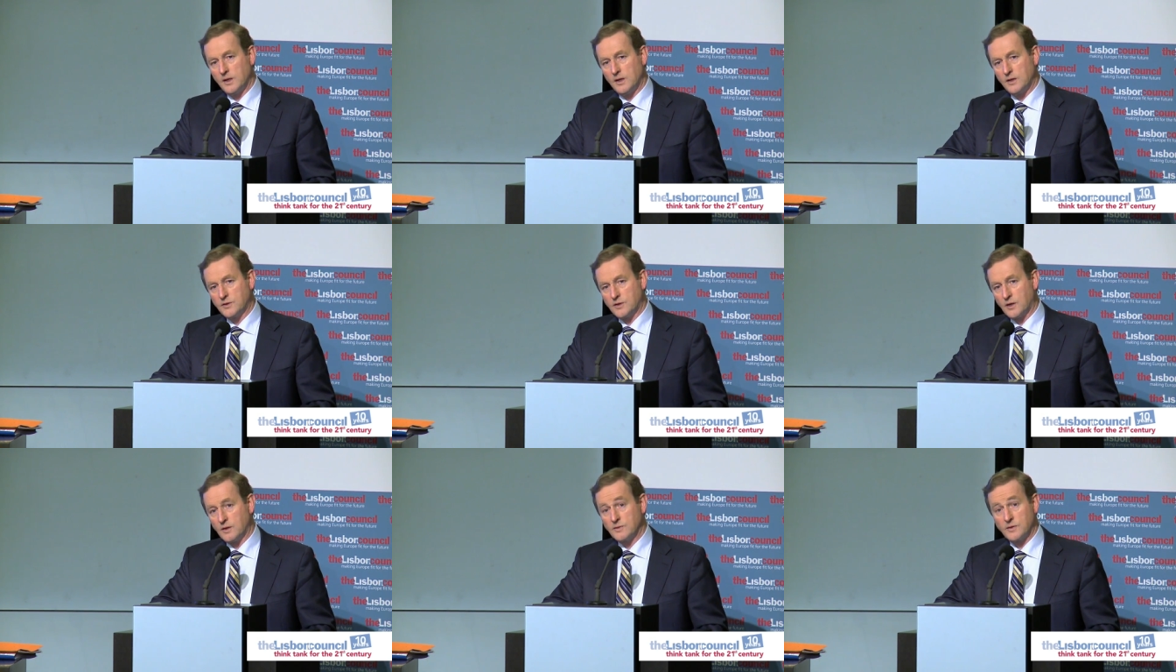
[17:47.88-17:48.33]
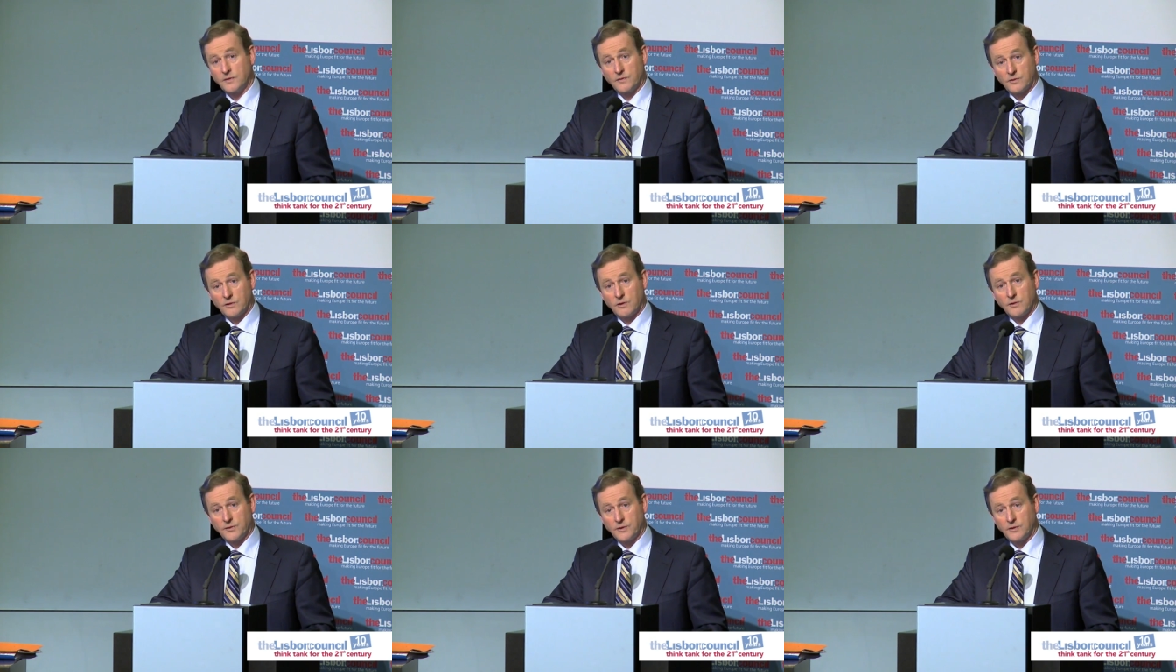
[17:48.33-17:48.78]
In terms of
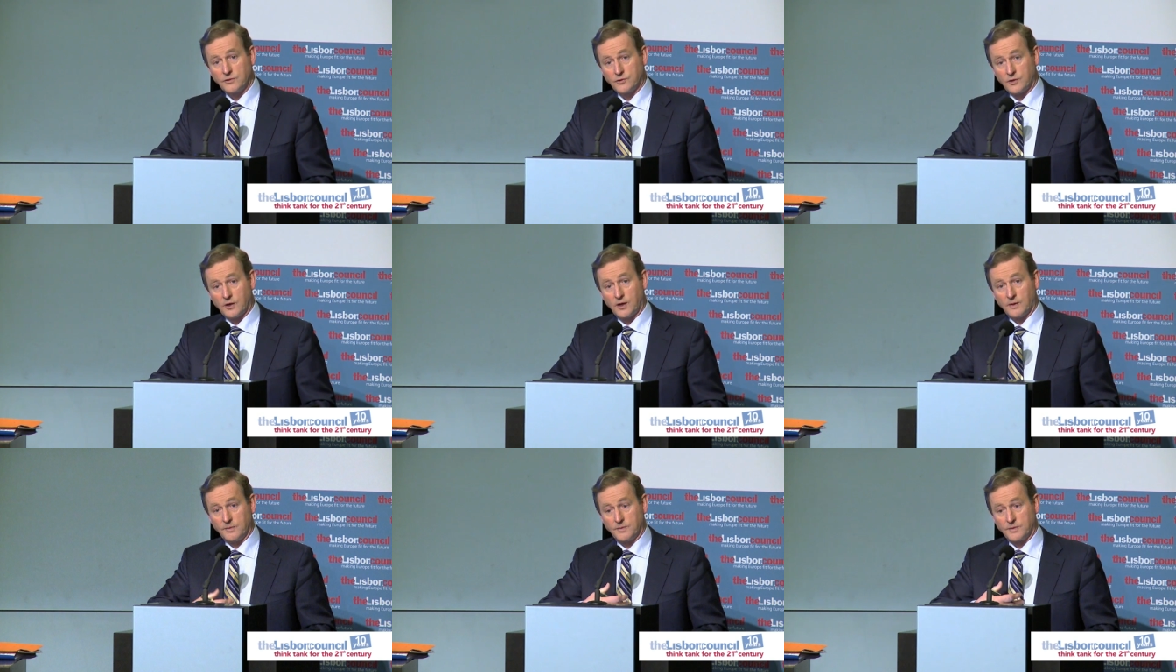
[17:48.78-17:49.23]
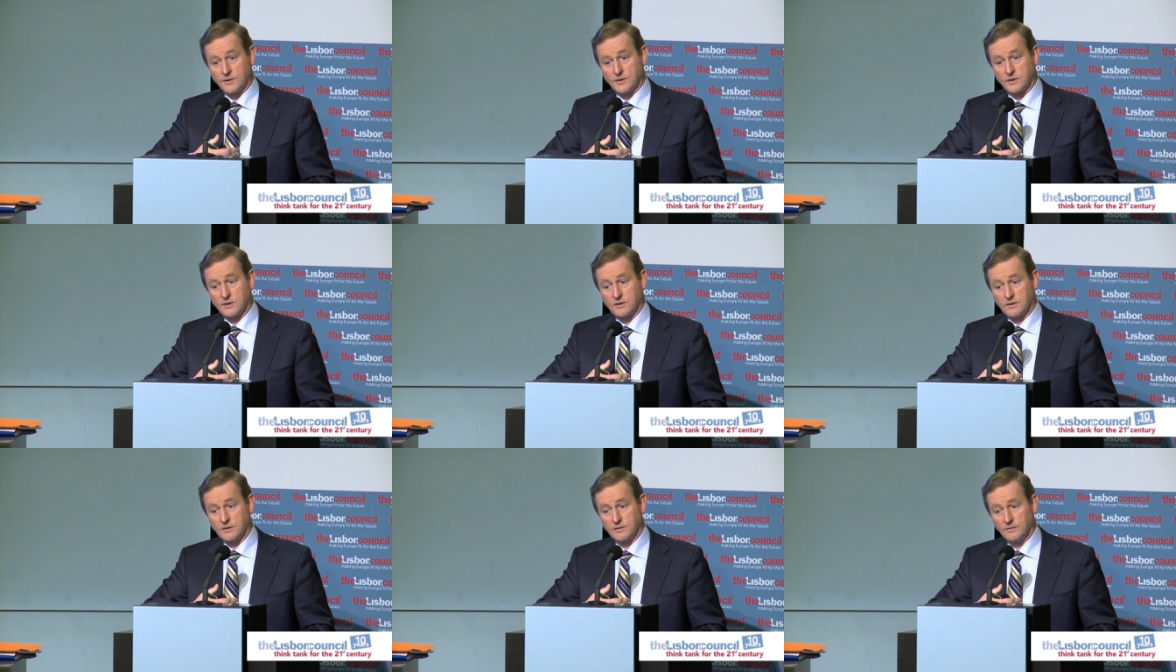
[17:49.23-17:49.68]
growth and
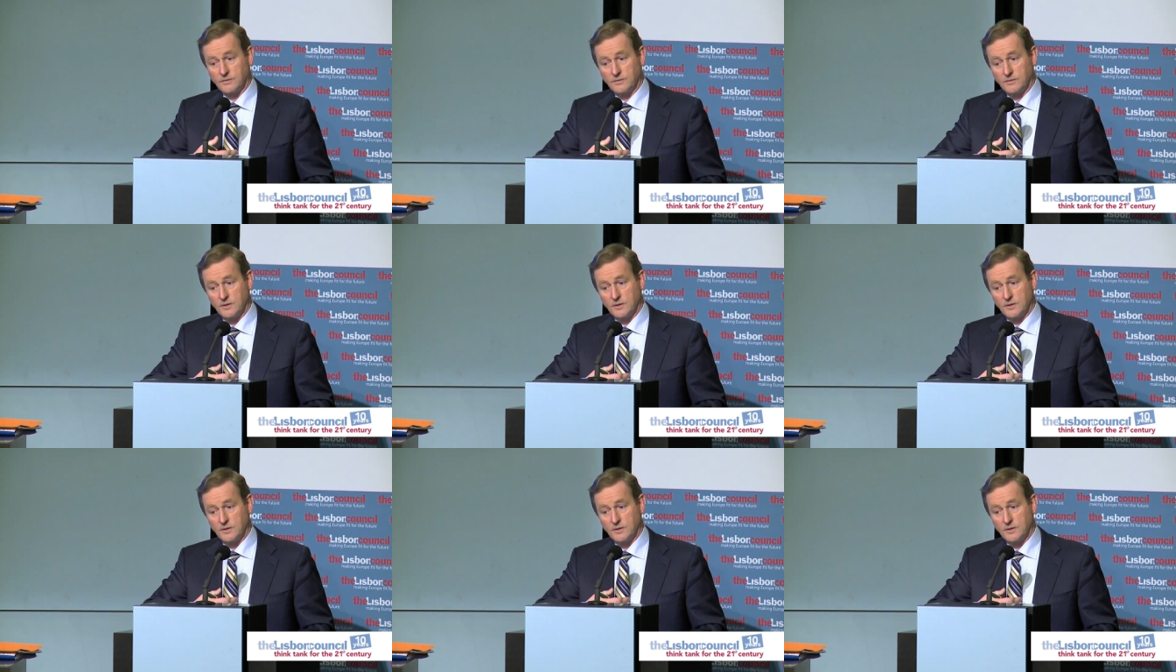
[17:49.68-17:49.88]
jobs,